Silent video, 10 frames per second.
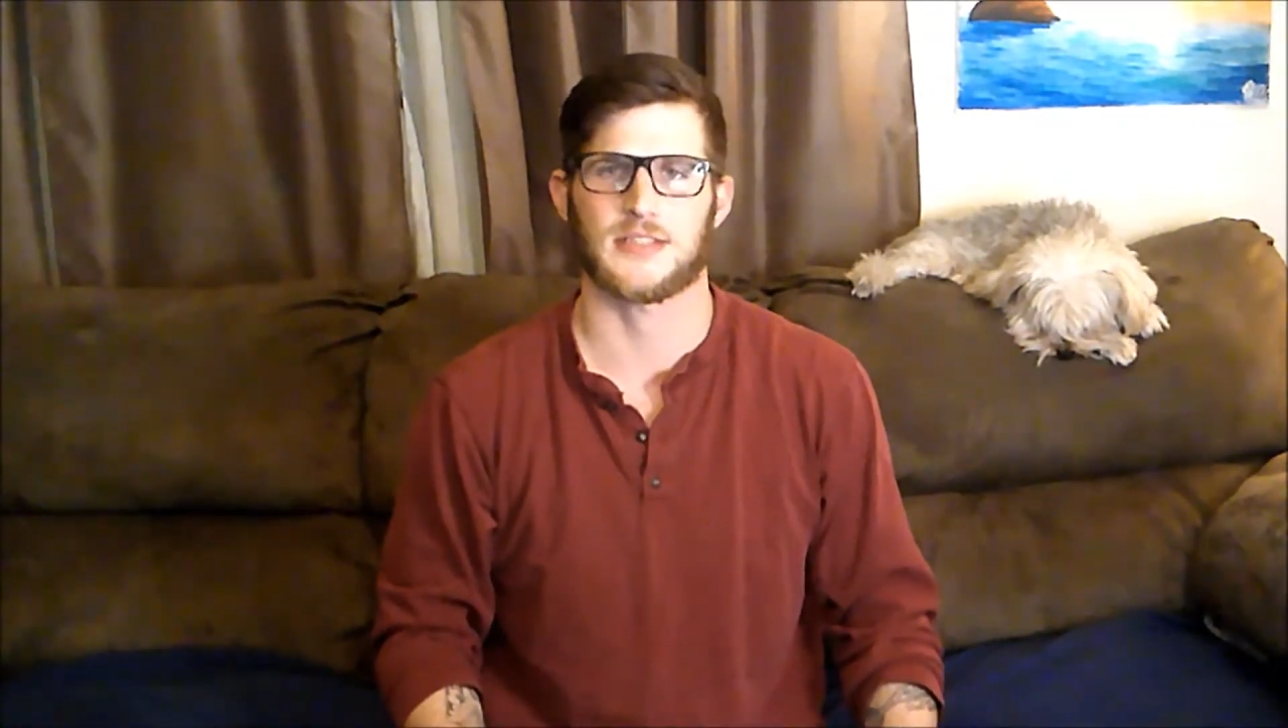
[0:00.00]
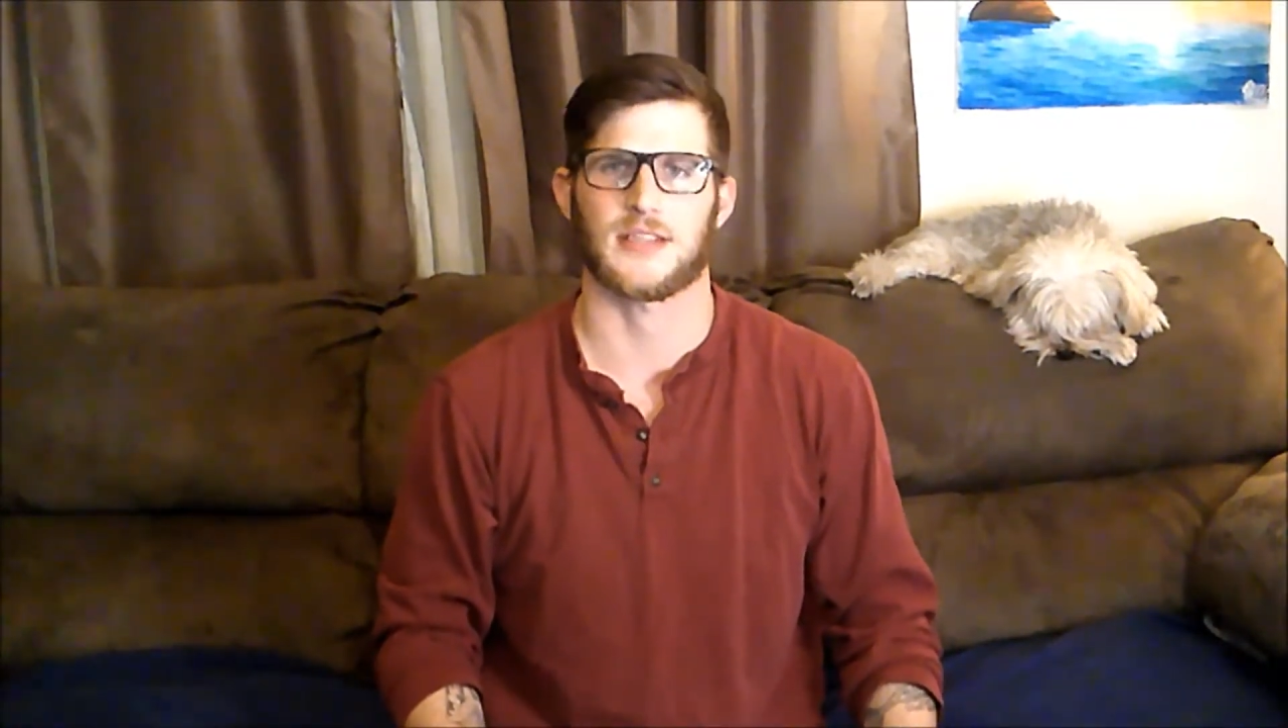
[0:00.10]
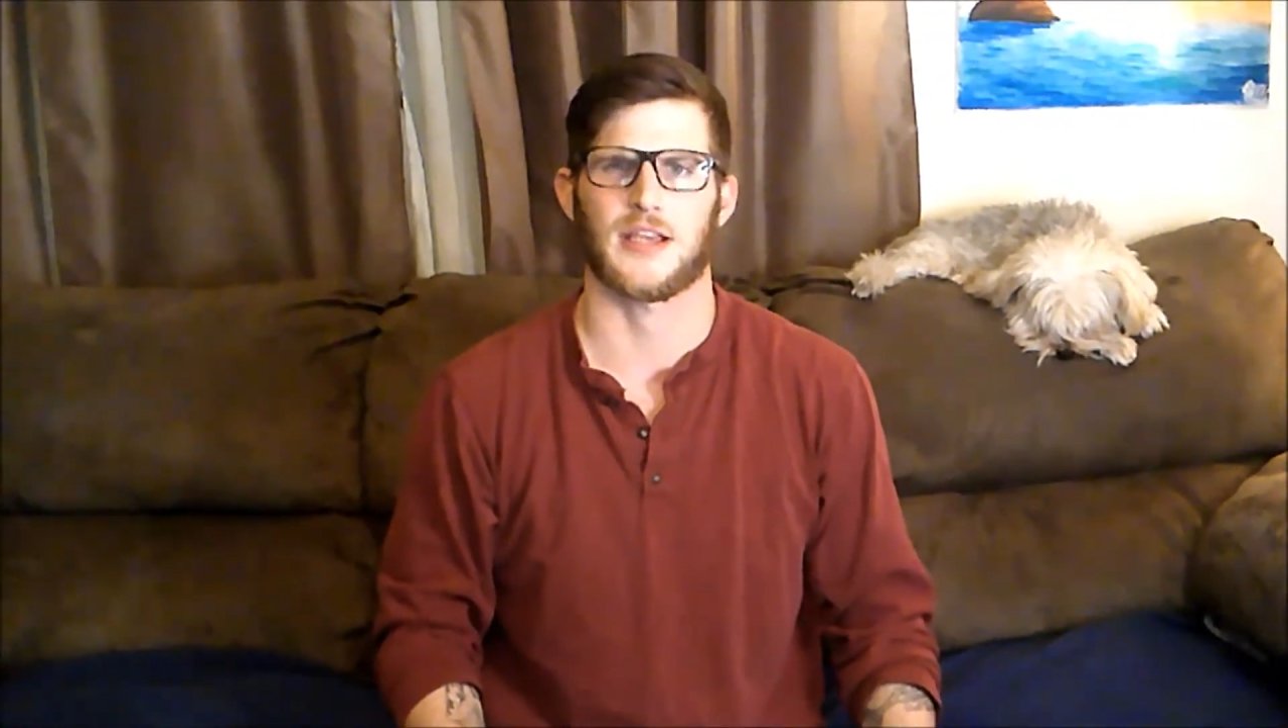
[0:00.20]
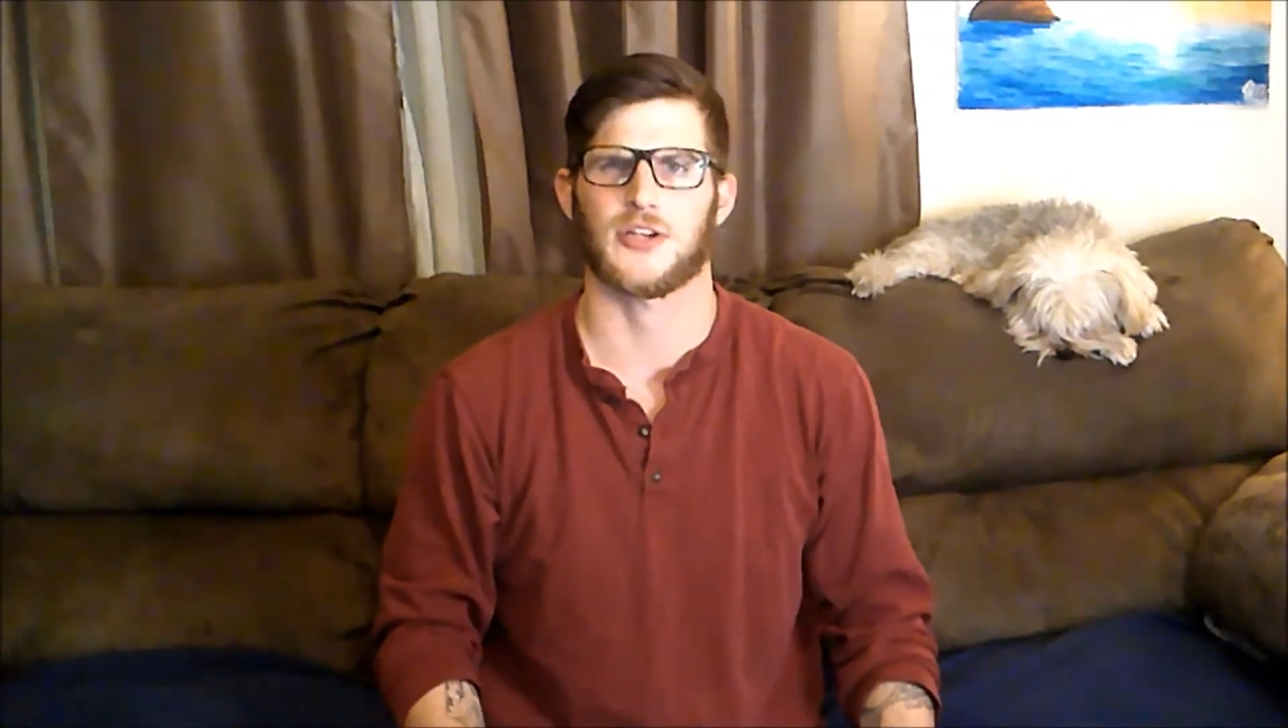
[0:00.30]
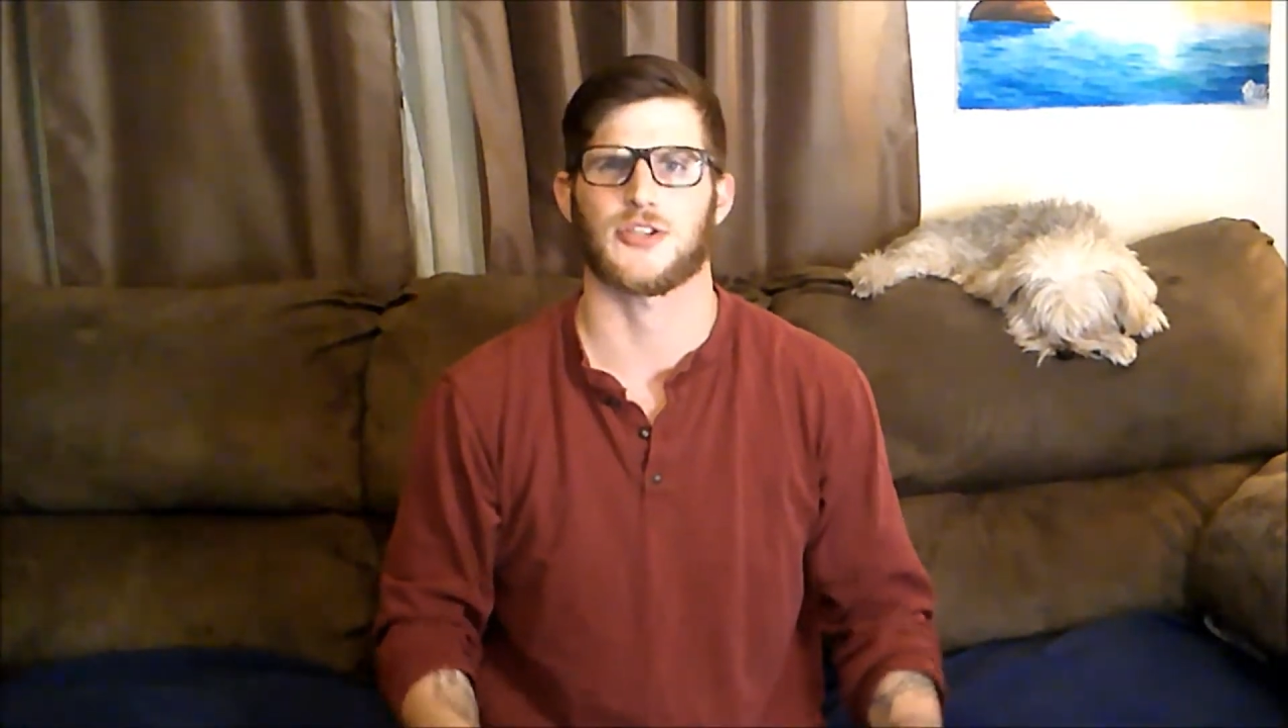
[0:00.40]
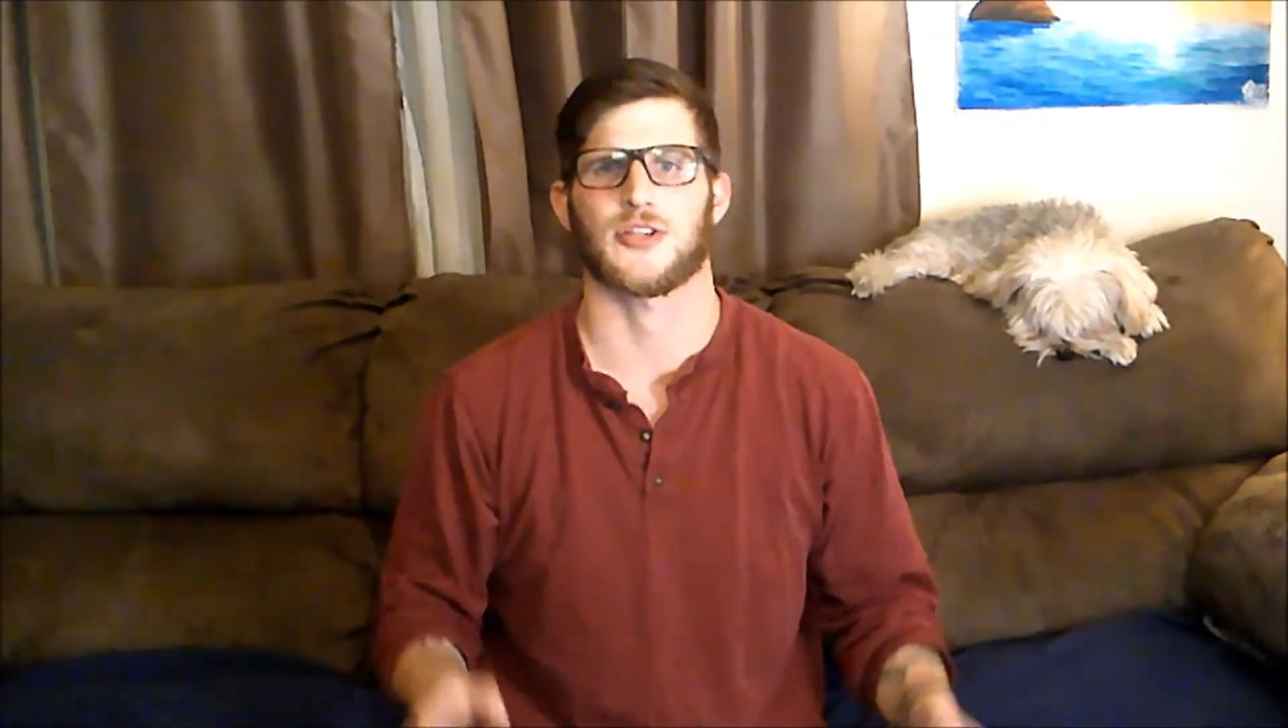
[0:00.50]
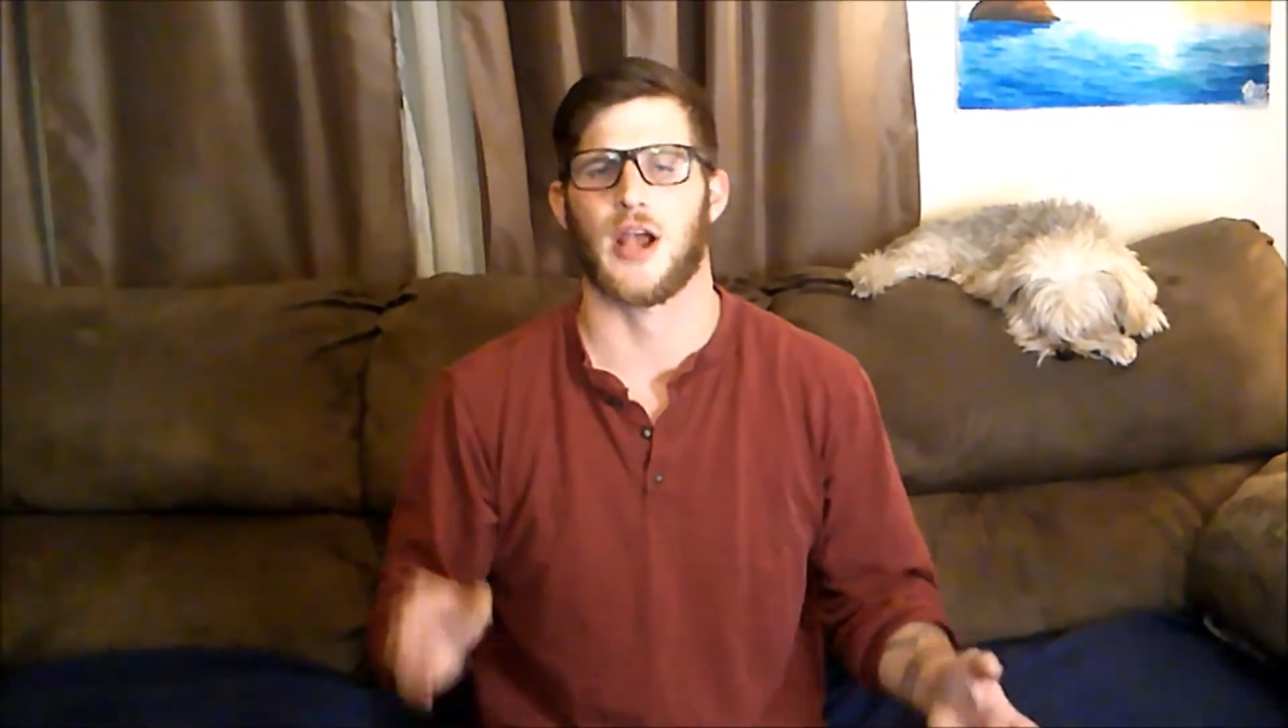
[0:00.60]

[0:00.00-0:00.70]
slash